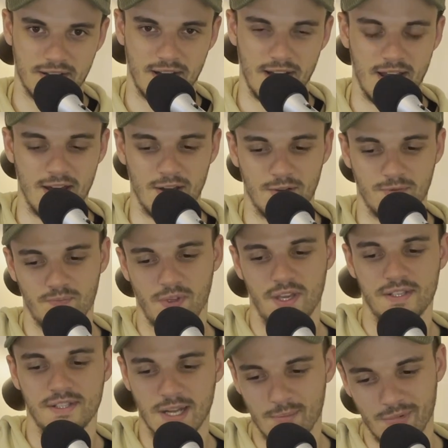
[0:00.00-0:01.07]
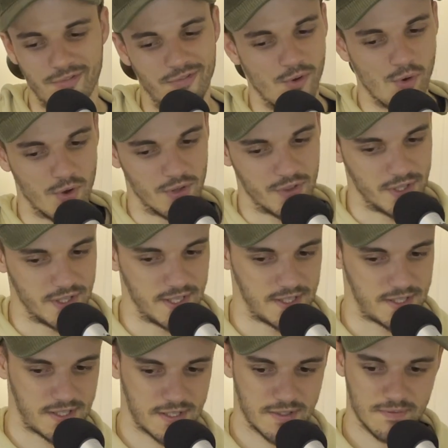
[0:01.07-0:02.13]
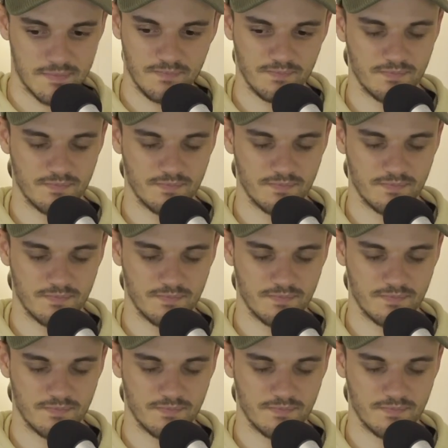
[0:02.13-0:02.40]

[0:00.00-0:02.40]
Now, he's number 4 on the list.